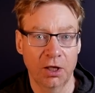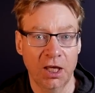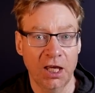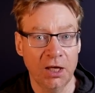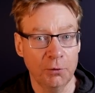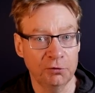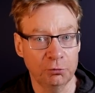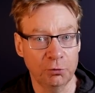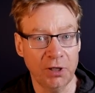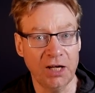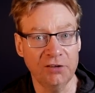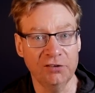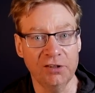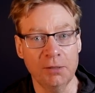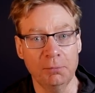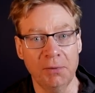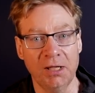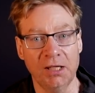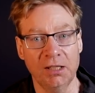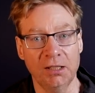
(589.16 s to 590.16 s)
which would actually
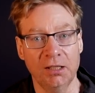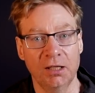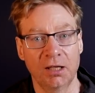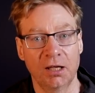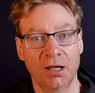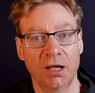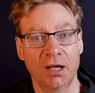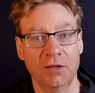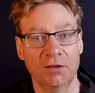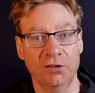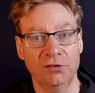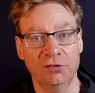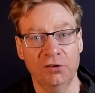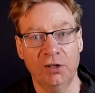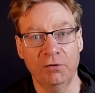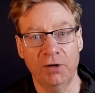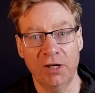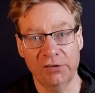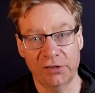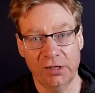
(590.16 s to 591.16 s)
mean this
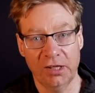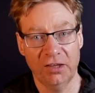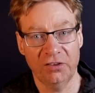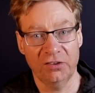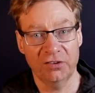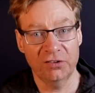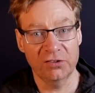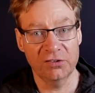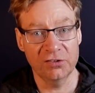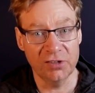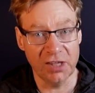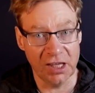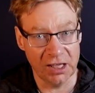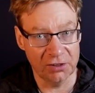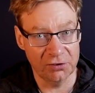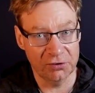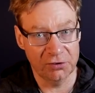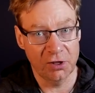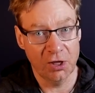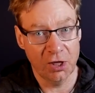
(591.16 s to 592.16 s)
generates
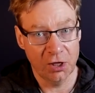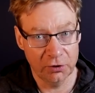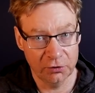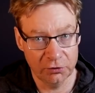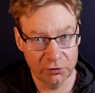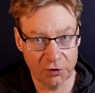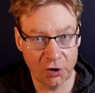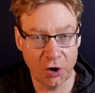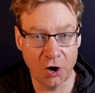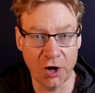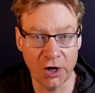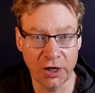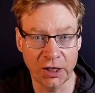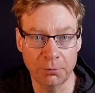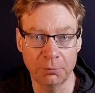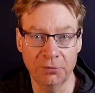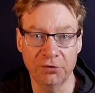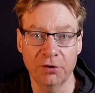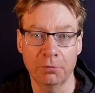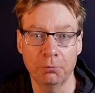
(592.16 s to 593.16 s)
6
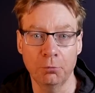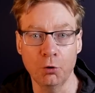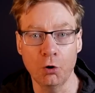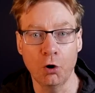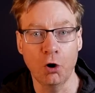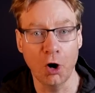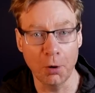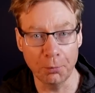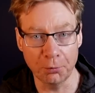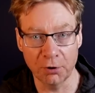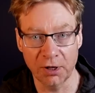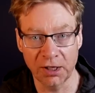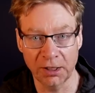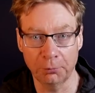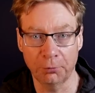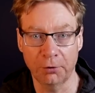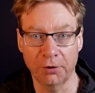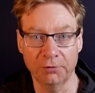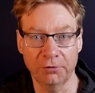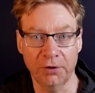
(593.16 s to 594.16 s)
times more operating
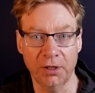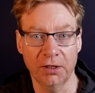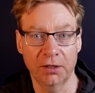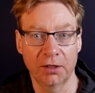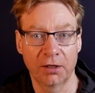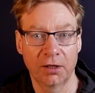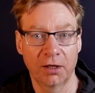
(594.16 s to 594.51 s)
profit